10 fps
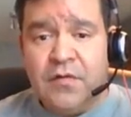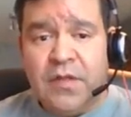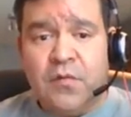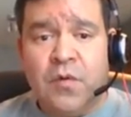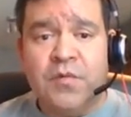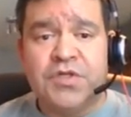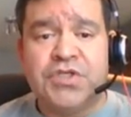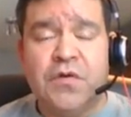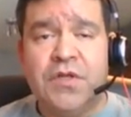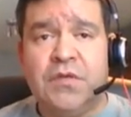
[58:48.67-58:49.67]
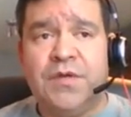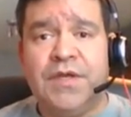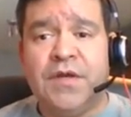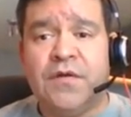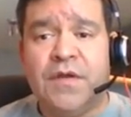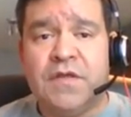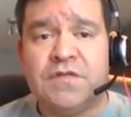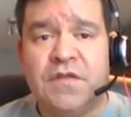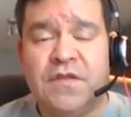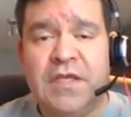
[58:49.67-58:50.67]
Like what we're showing you here is
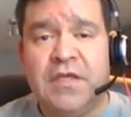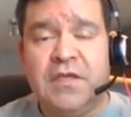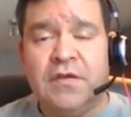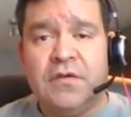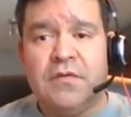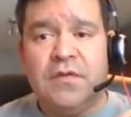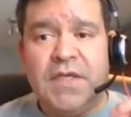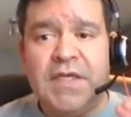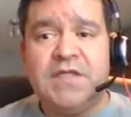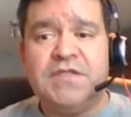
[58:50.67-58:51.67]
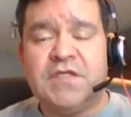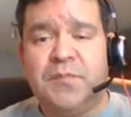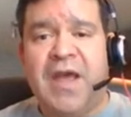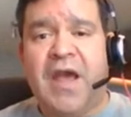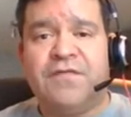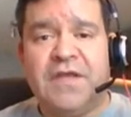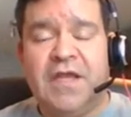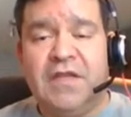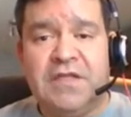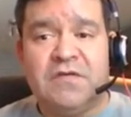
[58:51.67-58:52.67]
the easiest path to
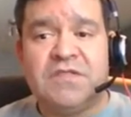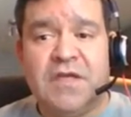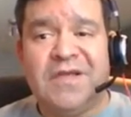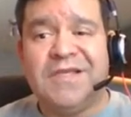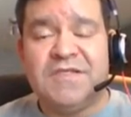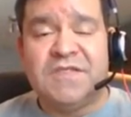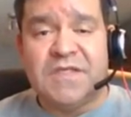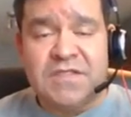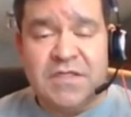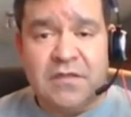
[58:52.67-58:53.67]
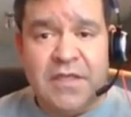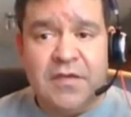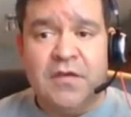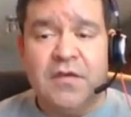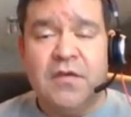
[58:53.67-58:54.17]
getting deals done consistently,